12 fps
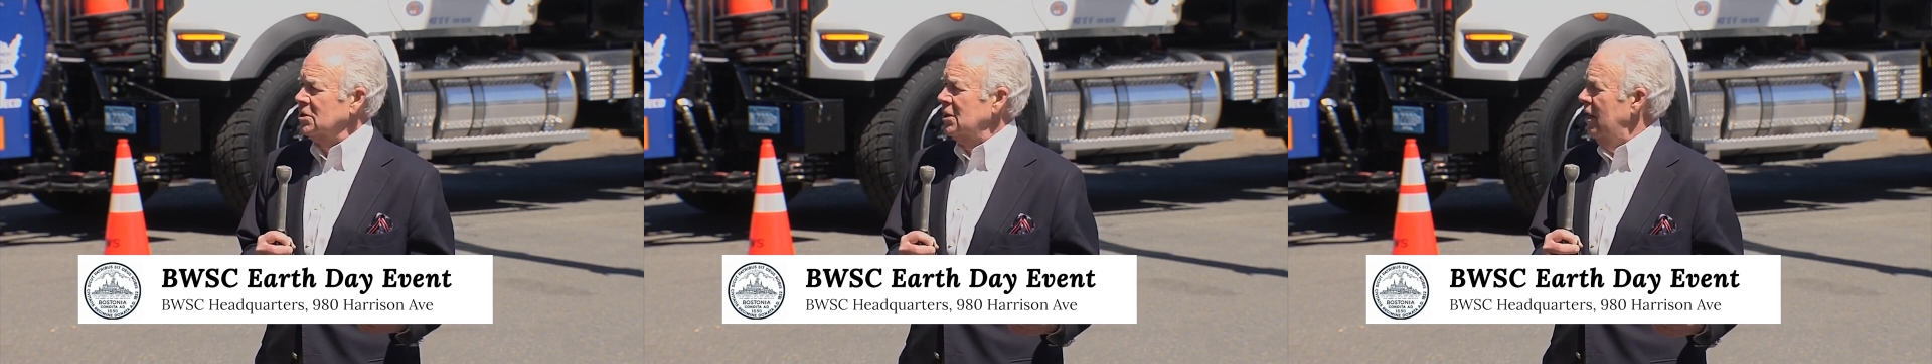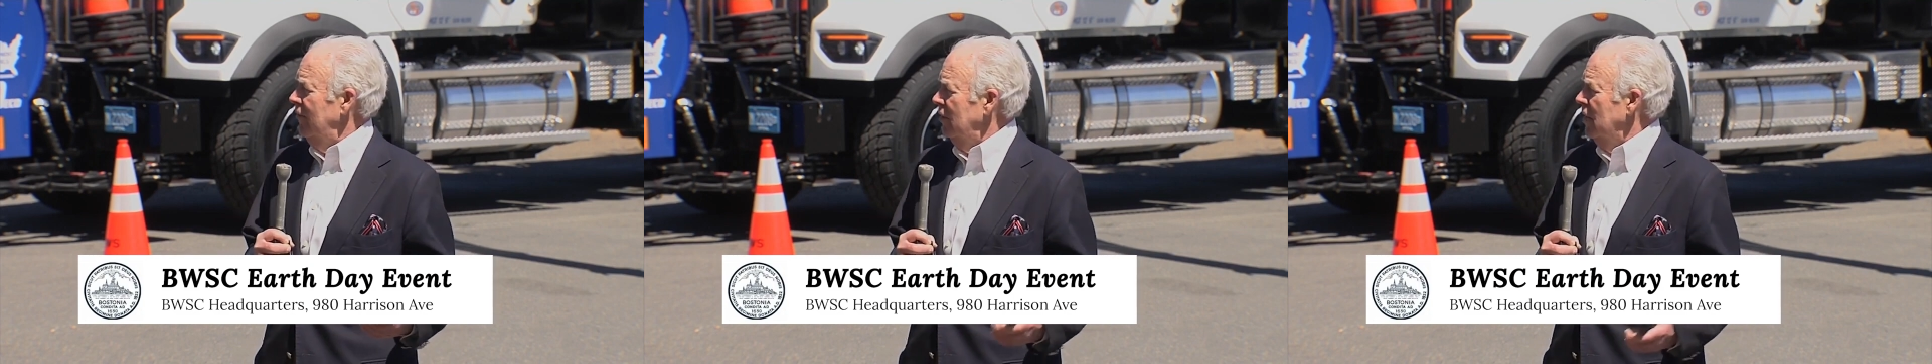
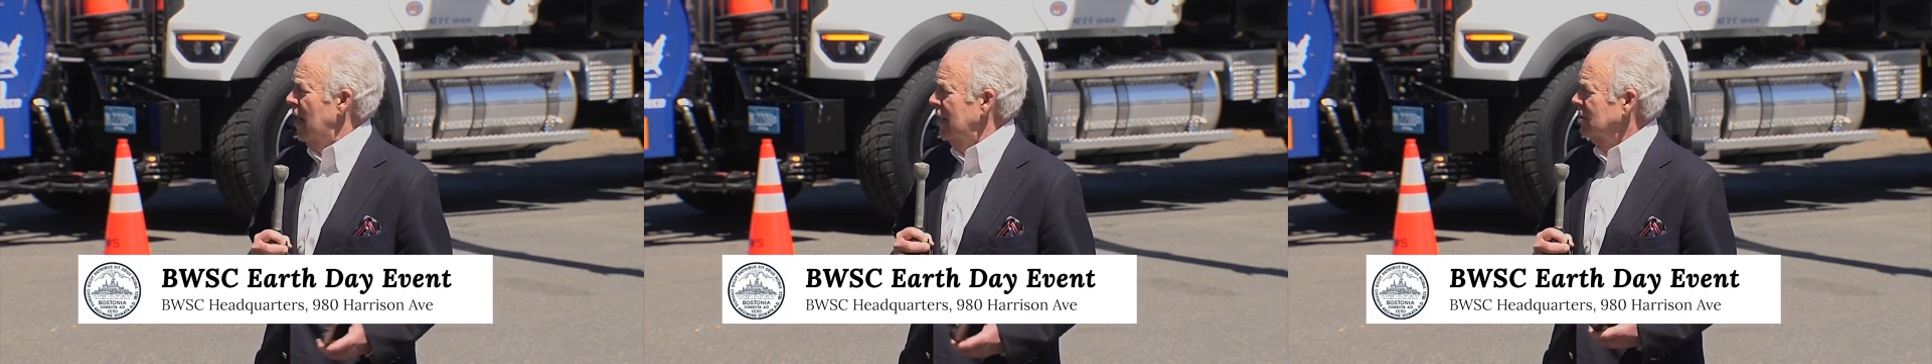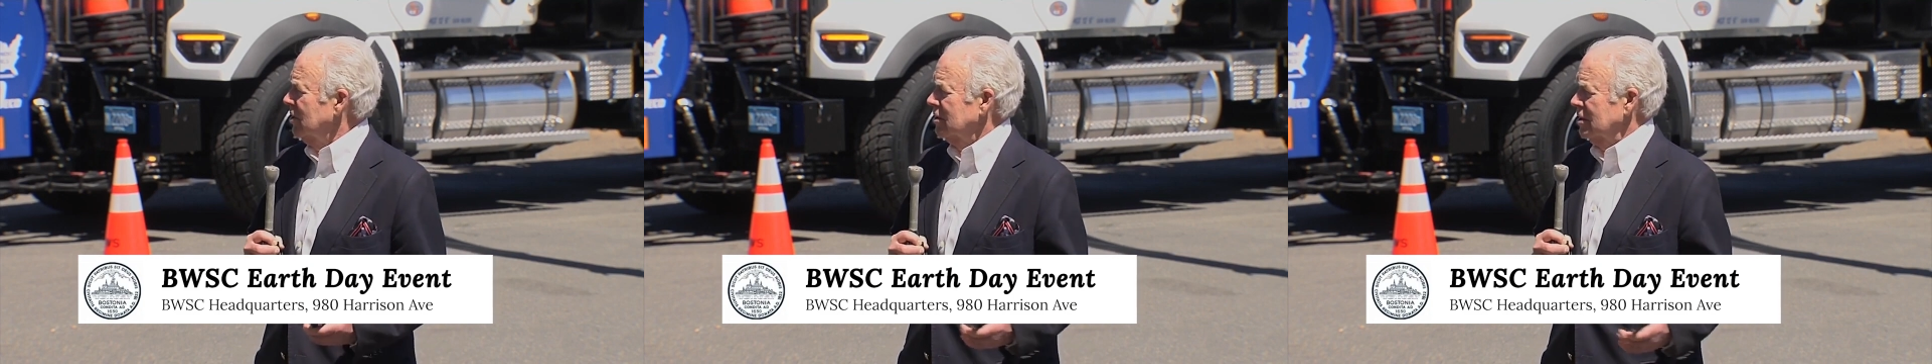saving
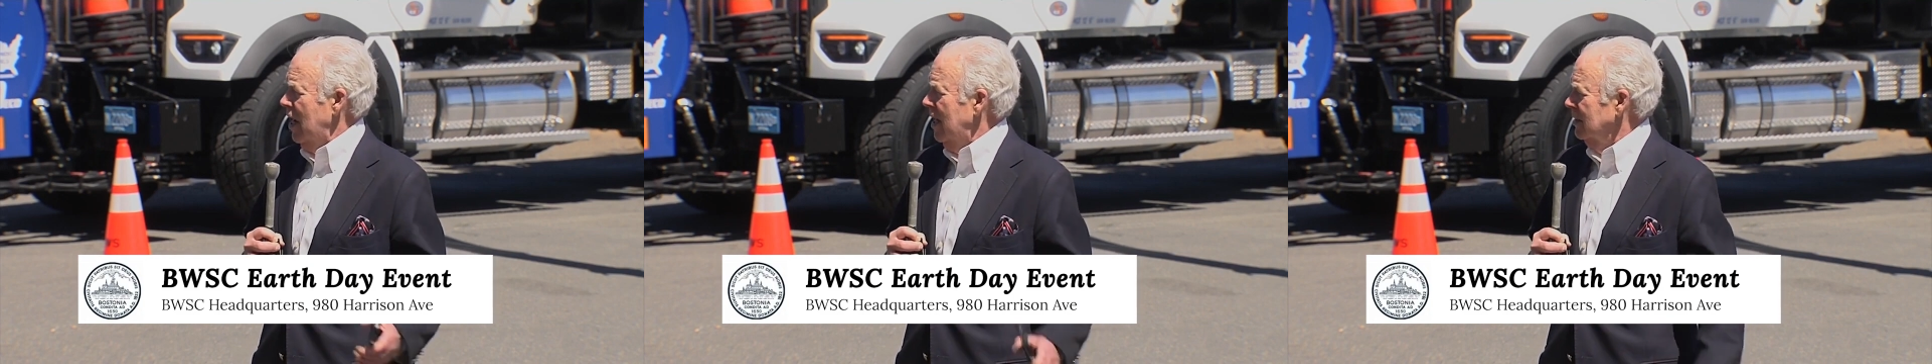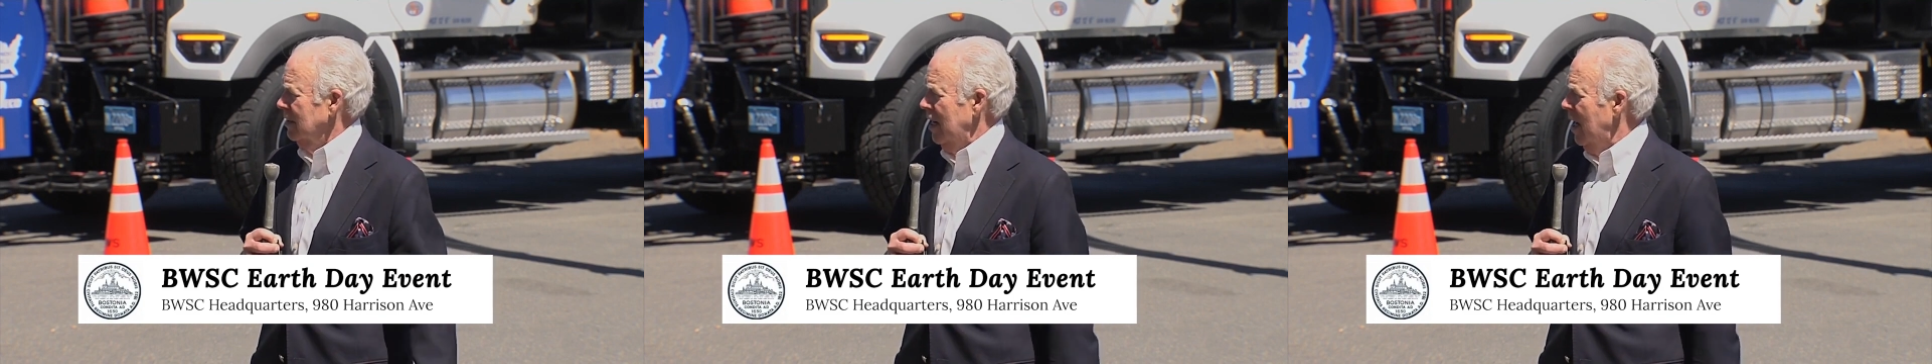
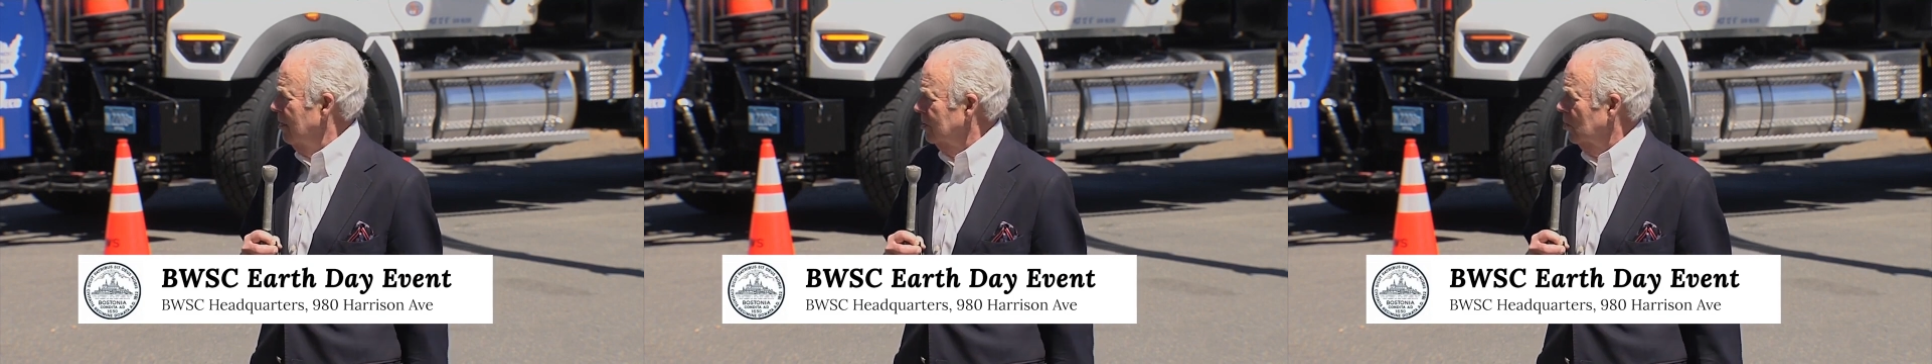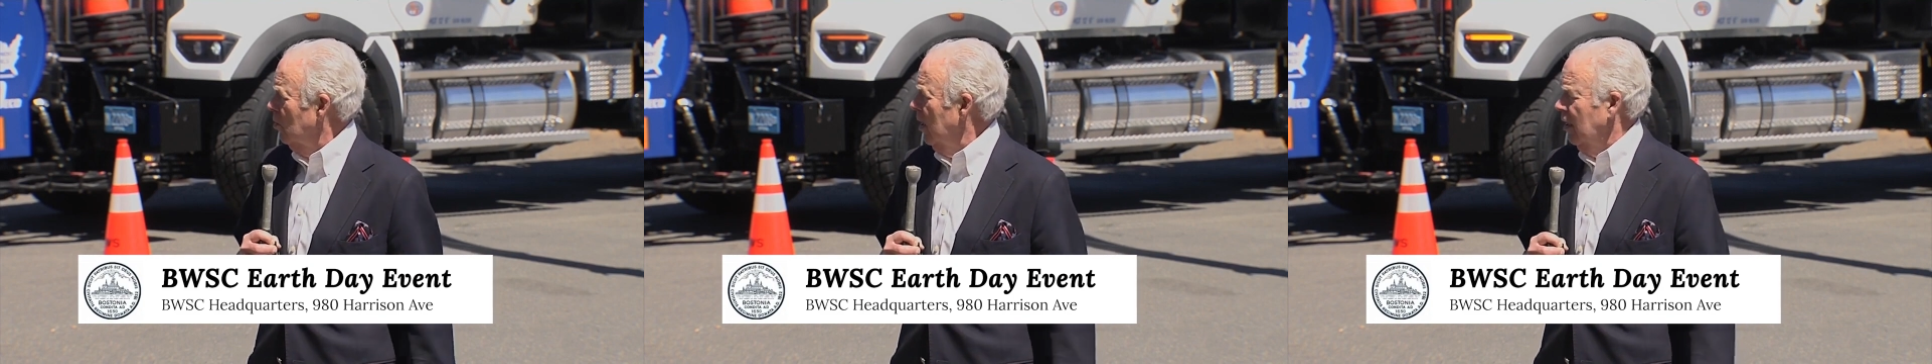96,000
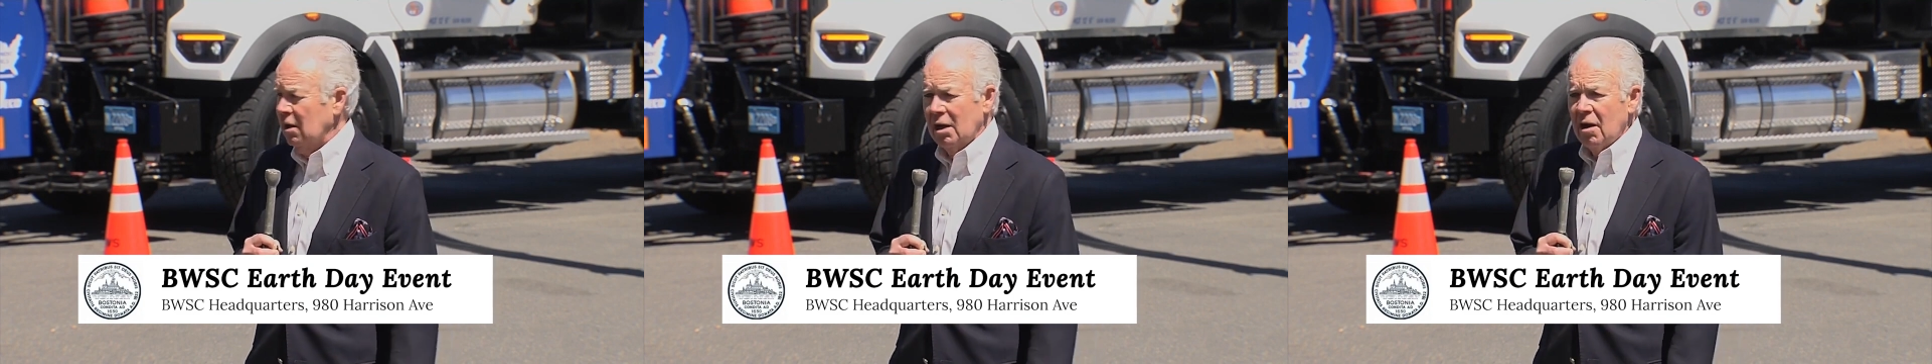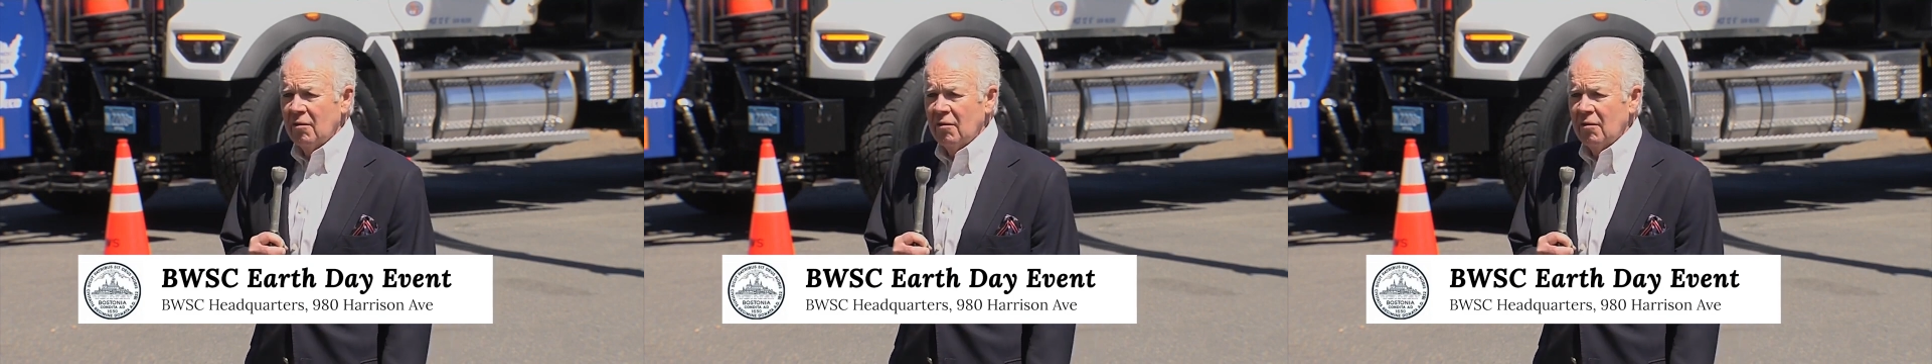gallons a week,